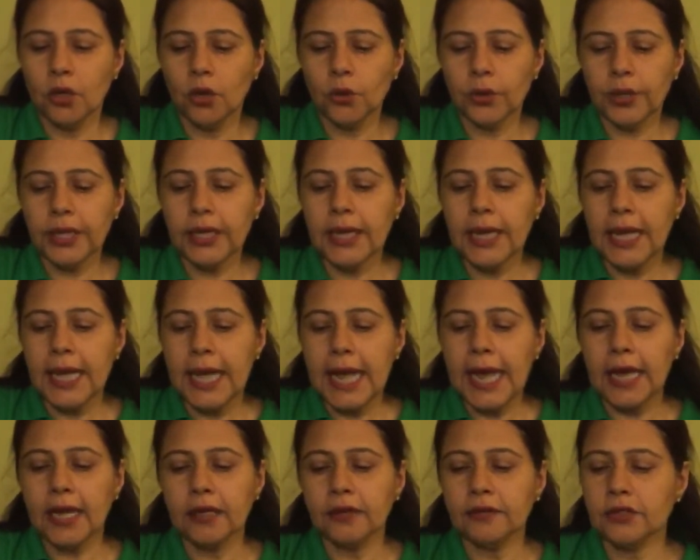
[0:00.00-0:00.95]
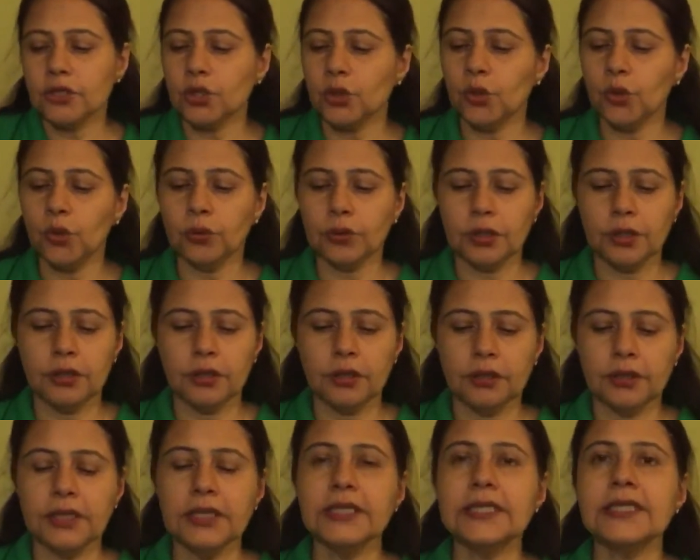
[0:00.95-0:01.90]
Okay, and so
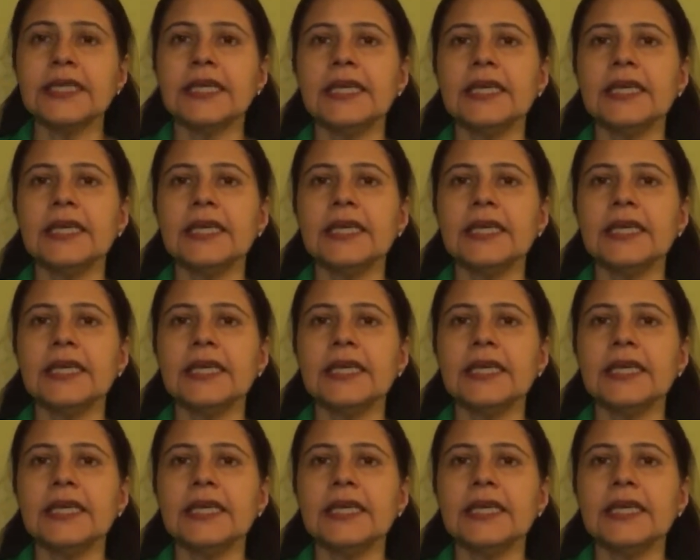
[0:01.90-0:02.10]
this